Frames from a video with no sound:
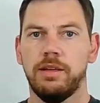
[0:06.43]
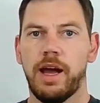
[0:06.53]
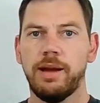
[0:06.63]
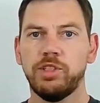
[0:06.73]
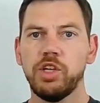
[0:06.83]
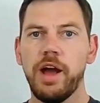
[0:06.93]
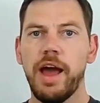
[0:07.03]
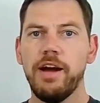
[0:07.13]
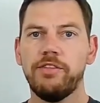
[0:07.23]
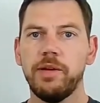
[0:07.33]
I'm sure
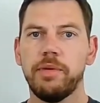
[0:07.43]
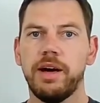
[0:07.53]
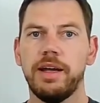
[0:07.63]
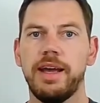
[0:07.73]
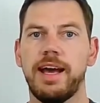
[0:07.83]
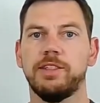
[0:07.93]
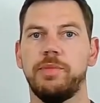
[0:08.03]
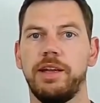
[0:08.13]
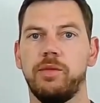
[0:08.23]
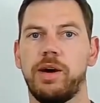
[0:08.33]
everybody has
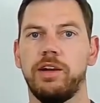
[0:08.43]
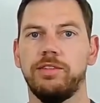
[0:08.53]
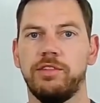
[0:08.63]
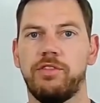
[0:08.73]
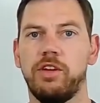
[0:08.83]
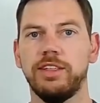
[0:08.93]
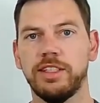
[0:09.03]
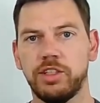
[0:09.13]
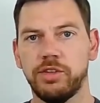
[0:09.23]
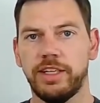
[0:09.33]
been in one of the following
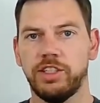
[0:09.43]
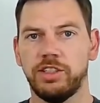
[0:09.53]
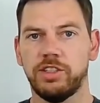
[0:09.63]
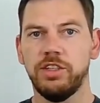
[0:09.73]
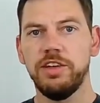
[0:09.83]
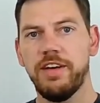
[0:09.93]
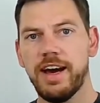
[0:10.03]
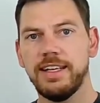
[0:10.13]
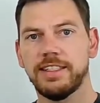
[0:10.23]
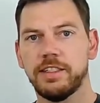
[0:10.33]
situations. Your
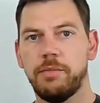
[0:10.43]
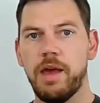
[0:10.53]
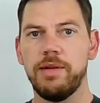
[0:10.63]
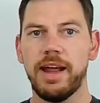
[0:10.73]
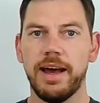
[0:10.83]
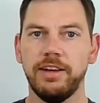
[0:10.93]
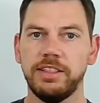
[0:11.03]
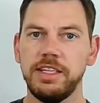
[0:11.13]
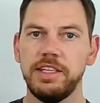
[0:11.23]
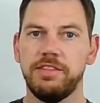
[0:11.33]
device, maybe an
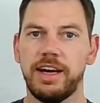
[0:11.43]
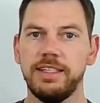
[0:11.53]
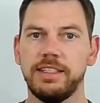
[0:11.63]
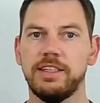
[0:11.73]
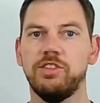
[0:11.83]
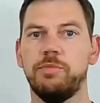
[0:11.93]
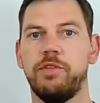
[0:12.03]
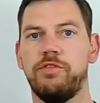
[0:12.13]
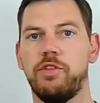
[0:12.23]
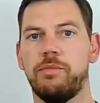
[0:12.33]
IoT device, does not
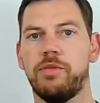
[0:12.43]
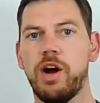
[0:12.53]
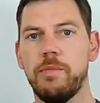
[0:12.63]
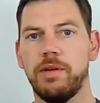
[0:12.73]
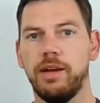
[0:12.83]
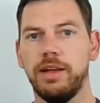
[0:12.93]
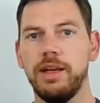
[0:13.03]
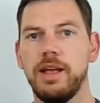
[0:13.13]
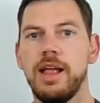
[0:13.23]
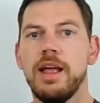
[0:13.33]
perform
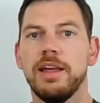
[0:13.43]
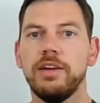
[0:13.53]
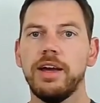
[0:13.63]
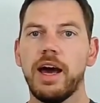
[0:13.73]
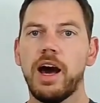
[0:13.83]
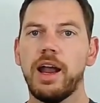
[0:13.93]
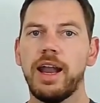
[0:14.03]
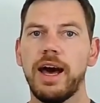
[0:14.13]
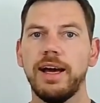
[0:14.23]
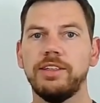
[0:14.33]
properly. You get
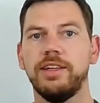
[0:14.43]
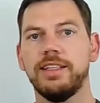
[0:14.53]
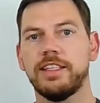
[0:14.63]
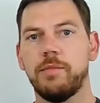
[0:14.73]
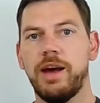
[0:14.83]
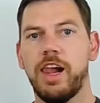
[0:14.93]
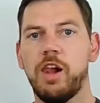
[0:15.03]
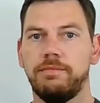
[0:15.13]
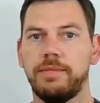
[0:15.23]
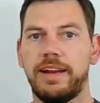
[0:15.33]
online to get some
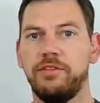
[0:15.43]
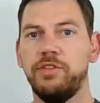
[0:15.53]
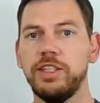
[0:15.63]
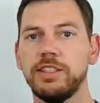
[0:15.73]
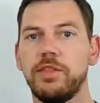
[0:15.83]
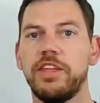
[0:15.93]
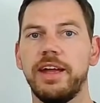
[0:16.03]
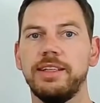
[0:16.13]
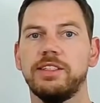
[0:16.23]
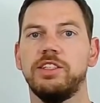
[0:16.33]
help and the first
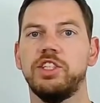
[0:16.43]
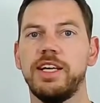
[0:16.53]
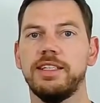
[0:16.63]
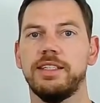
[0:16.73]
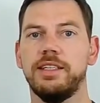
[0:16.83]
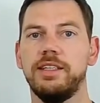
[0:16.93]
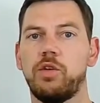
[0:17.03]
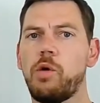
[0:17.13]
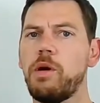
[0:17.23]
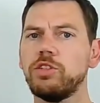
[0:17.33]
thing suggested,
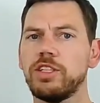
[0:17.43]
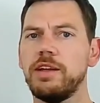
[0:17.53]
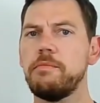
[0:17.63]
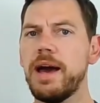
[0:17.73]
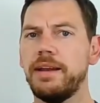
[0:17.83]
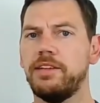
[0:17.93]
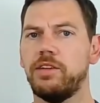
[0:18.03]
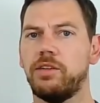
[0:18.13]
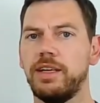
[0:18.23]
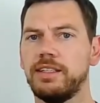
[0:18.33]
or mostly
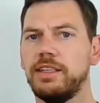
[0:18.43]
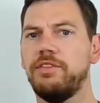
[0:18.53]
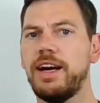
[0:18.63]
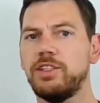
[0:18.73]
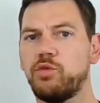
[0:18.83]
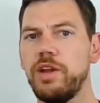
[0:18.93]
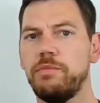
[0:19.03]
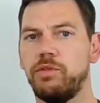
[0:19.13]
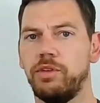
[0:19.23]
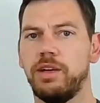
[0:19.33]
mandatory, is a device
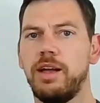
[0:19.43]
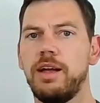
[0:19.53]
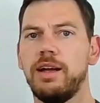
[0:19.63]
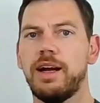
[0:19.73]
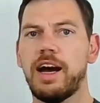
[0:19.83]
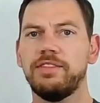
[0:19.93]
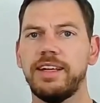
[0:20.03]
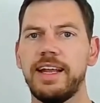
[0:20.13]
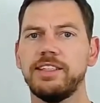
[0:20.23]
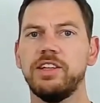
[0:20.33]
reboot. After
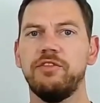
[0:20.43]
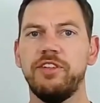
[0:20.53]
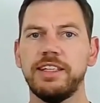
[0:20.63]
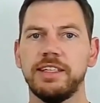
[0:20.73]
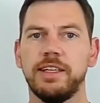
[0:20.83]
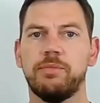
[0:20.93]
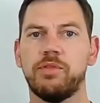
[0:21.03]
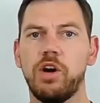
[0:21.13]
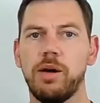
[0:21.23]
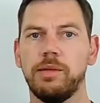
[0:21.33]
that is not fixing the
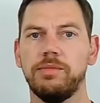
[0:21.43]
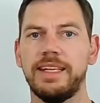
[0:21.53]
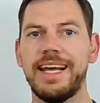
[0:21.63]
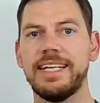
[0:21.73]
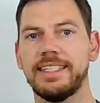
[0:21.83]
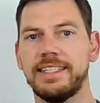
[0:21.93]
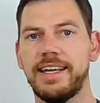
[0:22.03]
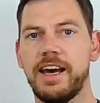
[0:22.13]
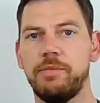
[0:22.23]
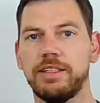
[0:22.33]
problem, the next
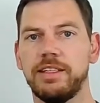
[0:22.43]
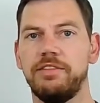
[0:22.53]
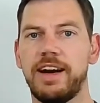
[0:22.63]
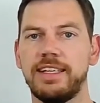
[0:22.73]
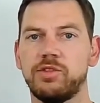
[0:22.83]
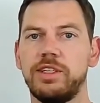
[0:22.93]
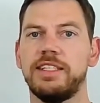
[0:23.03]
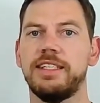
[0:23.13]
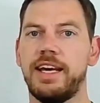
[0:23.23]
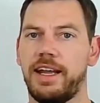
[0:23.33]
step is a device
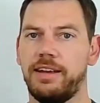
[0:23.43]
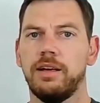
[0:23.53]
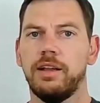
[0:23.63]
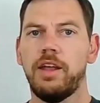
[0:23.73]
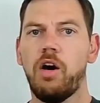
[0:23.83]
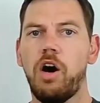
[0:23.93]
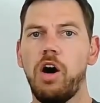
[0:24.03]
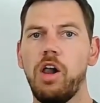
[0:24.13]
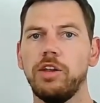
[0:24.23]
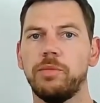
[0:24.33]
reset. Now
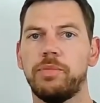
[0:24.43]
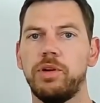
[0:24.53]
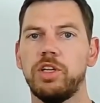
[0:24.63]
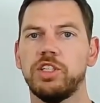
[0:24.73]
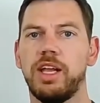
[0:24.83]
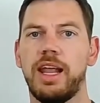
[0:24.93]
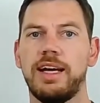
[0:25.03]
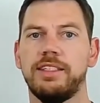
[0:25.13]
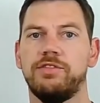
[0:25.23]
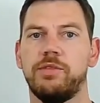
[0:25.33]
all your
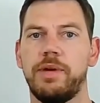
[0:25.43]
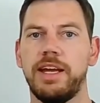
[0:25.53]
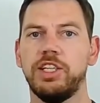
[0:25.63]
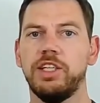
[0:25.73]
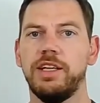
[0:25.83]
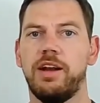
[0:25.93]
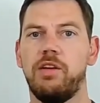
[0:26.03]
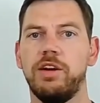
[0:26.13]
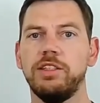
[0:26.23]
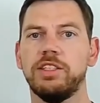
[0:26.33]
personalized information and
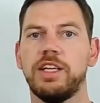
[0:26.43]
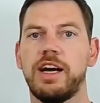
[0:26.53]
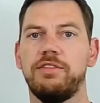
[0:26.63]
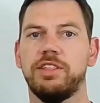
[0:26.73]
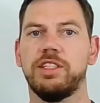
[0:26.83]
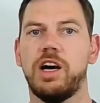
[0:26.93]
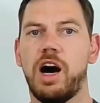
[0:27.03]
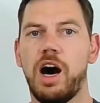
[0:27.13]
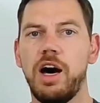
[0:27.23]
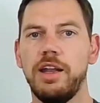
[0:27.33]
learned stuff is
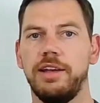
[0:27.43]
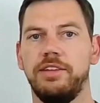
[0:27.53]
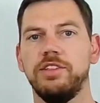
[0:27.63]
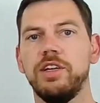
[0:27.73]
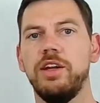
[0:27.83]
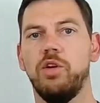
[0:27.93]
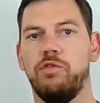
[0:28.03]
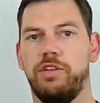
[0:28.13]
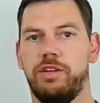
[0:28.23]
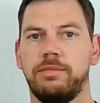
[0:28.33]
gone and you start
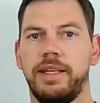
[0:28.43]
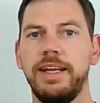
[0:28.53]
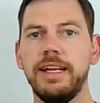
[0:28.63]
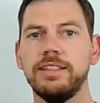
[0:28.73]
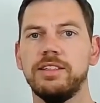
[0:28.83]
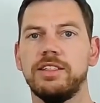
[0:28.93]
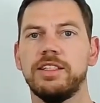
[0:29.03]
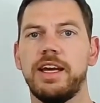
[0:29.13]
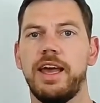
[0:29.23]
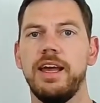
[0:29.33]
over. Needless to
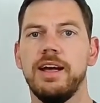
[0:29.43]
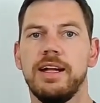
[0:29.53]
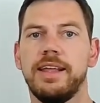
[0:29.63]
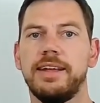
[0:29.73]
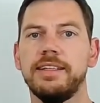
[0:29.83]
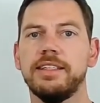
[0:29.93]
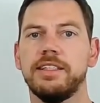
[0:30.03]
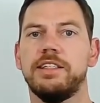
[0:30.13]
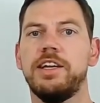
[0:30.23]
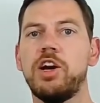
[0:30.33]
say that this is
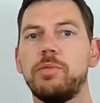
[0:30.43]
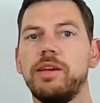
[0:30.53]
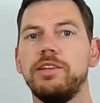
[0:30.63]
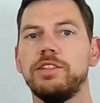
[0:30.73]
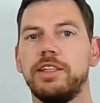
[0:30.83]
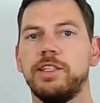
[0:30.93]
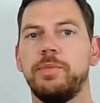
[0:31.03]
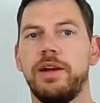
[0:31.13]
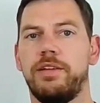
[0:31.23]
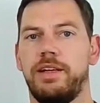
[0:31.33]
a terrible user
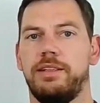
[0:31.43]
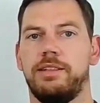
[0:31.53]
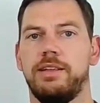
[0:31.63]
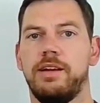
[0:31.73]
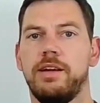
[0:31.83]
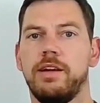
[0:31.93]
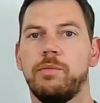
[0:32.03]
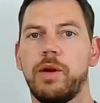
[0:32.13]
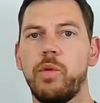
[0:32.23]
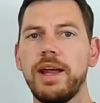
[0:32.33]
experience.
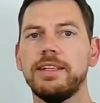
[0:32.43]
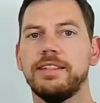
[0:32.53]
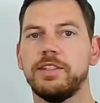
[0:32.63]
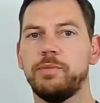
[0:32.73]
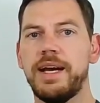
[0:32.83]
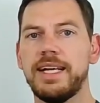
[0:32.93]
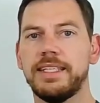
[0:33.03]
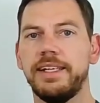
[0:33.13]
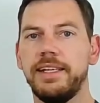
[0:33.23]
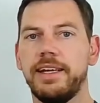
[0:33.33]
But where does this
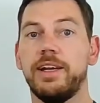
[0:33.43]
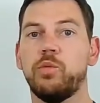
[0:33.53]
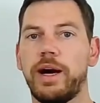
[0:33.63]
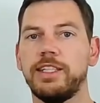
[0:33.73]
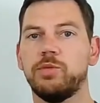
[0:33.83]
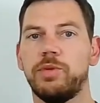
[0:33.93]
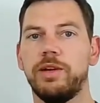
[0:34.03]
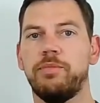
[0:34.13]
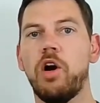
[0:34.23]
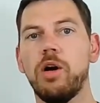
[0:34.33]
pesky yet
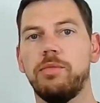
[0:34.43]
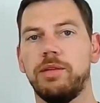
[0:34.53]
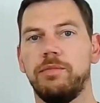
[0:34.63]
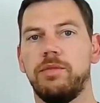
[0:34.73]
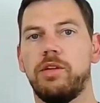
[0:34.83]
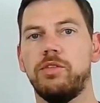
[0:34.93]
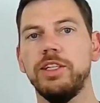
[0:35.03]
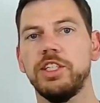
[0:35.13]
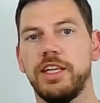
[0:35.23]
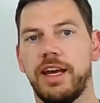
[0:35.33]
widespread problem
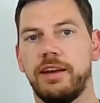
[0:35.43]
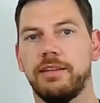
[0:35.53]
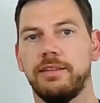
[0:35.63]
originate?